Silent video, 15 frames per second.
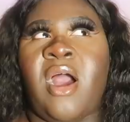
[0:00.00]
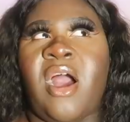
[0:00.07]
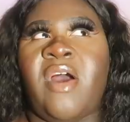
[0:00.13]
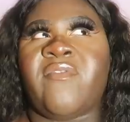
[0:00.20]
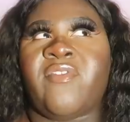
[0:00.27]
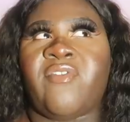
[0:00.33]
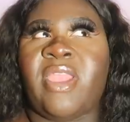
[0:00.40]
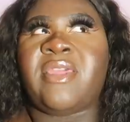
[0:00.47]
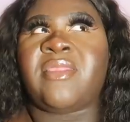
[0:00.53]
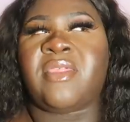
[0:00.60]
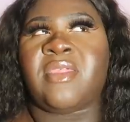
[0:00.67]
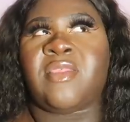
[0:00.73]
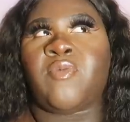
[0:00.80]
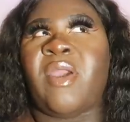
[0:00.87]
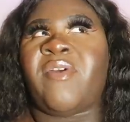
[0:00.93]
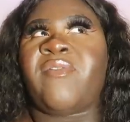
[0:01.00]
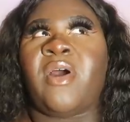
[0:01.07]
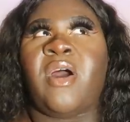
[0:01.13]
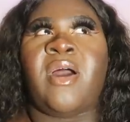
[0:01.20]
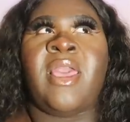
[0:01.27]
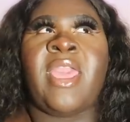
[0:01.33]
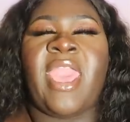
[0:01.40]
other races,
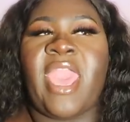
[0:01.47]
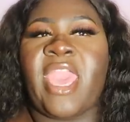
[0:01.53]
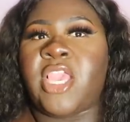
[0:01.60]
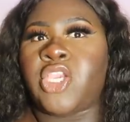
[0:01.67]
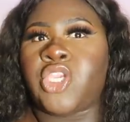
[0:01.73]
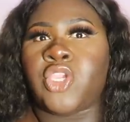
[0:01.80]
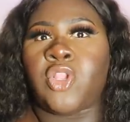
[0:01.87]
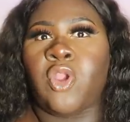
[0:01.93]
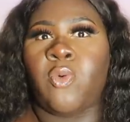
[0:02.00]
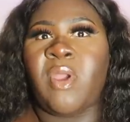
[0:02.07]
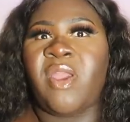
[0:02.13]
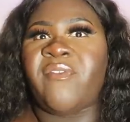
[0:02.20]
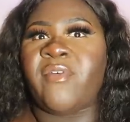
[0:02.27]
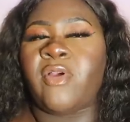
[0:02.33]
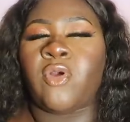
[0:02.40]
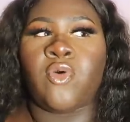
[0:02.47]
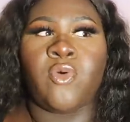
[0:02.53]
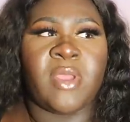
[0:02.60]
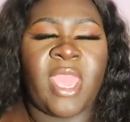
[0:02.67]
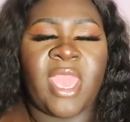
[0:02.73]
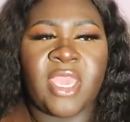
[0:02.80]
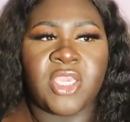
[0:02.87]
whether Asian or whether
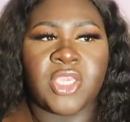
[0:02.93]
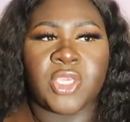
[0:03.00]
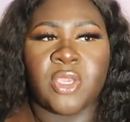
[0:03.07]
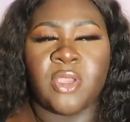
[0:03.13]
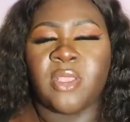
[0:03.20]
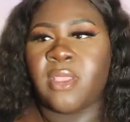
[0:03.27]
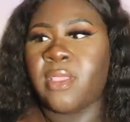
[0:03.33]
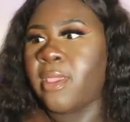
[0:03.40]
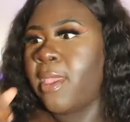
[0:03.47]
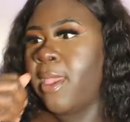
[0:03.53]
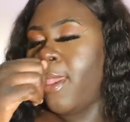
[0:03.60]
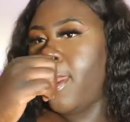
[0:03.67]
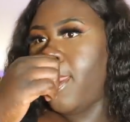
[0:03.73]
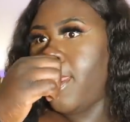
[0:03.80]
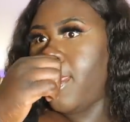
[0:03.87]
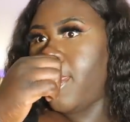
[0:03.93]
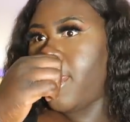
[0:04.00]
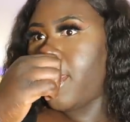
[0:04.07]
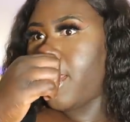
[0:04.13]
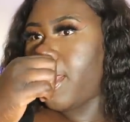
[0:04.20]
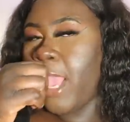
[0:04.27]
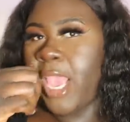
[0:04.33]
Caucasian,
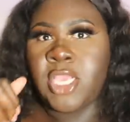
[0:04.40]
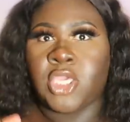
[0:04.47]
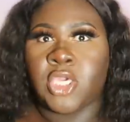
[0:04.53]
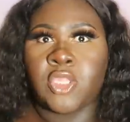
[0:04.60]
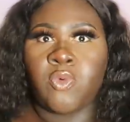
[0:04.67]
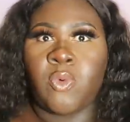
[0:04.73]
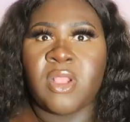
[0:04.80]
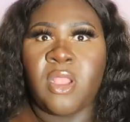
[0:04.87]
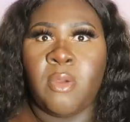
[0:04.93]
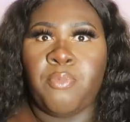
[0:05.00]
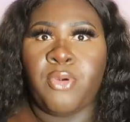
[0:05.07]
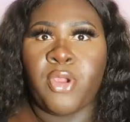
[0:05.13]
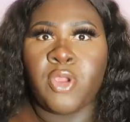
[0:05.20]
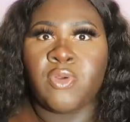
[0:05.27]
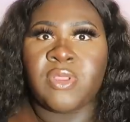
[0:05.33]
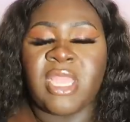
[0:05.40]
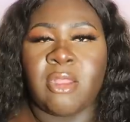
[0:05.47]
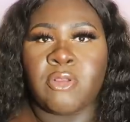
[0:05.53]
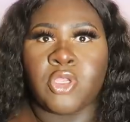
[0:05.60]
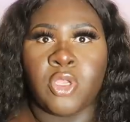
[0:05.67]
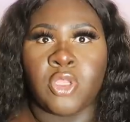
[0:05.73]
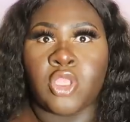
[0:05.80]
they just want to boil
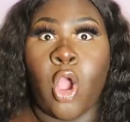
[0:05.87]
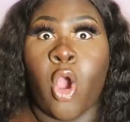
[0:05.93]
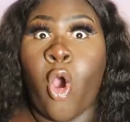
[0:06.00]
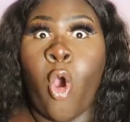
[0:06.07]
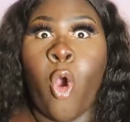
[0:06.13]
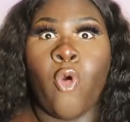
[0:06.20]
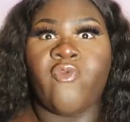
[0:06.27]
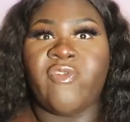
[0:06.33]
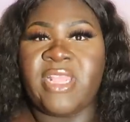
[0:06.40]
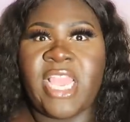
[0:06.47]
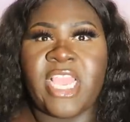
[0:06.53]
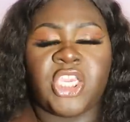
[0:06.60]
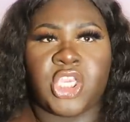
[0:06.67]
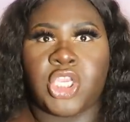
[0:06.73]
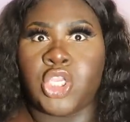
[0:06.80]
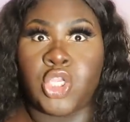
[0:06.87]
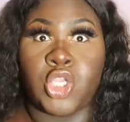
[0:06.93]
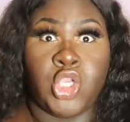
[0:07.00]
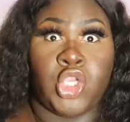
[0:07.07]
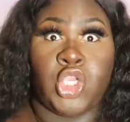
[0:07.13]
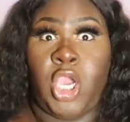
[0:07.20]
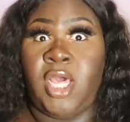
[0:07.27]
down to the whole relation
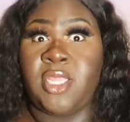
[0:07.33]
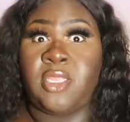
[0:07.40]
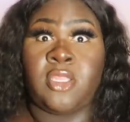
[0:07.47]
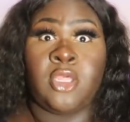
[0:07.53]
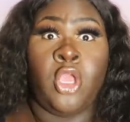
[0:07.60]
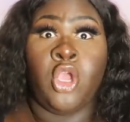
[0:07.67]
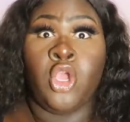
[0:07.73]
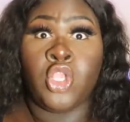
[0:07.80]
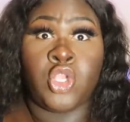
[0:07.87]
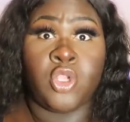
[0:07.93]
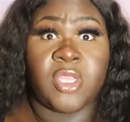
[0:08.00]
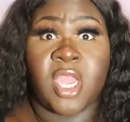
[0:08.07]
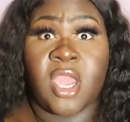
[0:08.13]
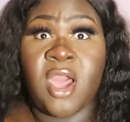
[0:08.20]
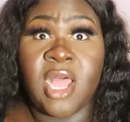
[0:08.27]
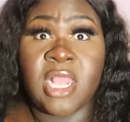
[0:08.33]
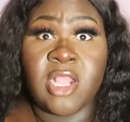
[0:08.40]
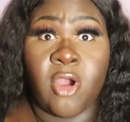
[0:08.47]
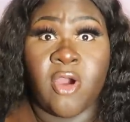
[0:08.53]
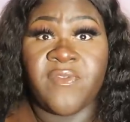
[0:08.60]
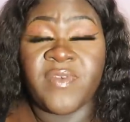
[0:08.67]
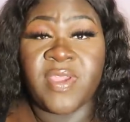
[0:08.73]
just to the color
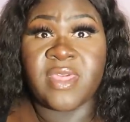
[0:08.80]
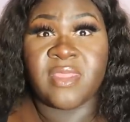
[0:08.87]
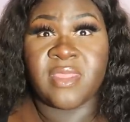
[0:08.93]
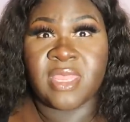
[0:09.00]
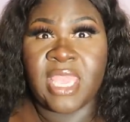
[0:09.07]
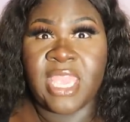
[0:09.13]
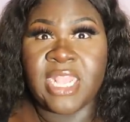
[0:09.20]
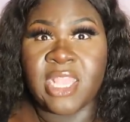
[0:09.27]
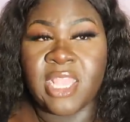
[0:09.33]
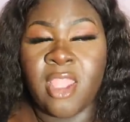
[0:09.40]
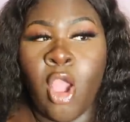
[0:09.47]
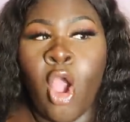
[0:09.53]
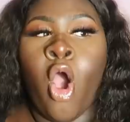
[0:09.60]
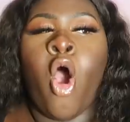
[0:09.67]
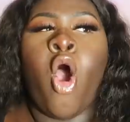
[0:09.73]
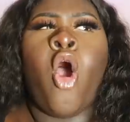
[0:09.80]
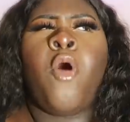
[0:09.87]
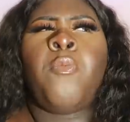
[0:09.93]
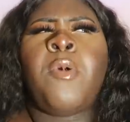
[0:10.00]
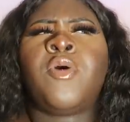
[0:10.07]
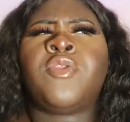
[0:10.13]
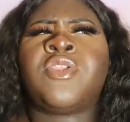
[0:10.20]
of his skin.
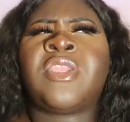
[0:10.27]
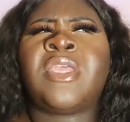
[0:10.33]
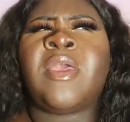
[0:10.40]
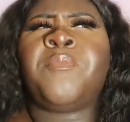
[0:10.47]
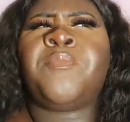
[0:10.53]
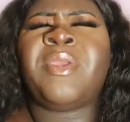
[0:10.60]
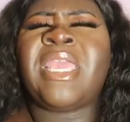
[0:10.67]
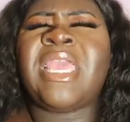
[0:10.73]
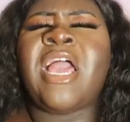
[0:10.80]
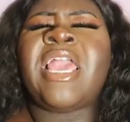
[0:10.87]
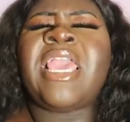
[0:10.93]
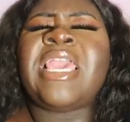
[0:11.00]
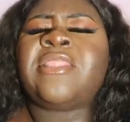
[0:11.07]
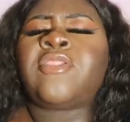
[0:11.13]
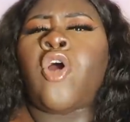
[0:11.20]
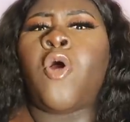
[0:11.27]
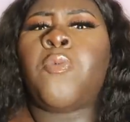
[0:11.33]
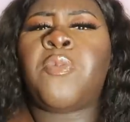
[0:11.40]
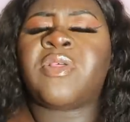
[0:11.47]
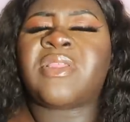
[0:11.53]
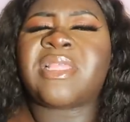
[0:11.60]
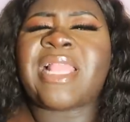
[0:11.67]
Almost to be, it's
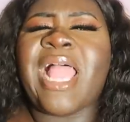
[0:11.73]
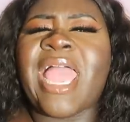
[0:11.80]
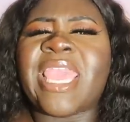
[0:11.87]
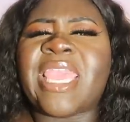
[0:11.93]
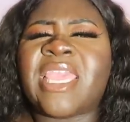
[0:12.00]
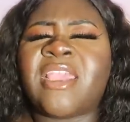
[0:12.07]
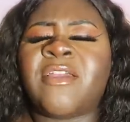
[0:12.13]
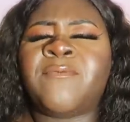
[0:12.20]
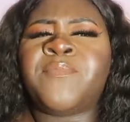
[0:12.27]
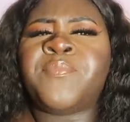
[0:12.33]
almost like